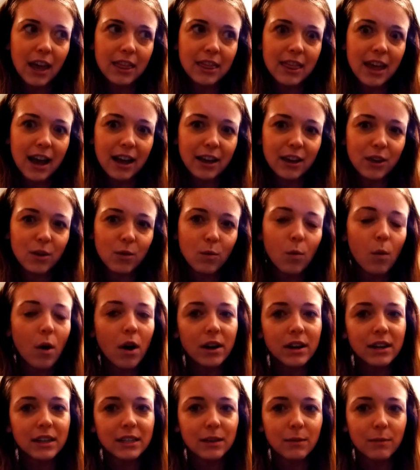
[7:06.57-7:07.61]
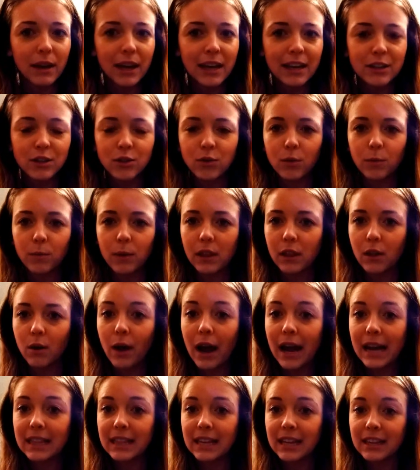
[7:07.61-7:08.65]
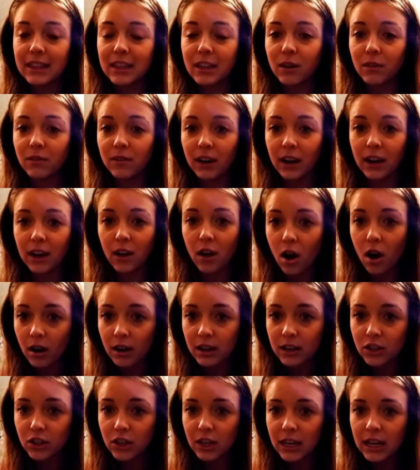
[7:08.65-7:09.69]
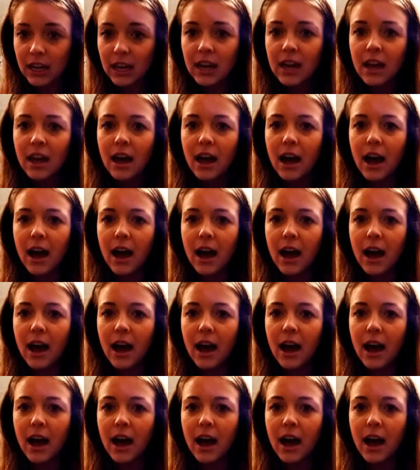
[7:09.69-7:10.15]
that you wanted to make into a pillow. I think they're very cottagey.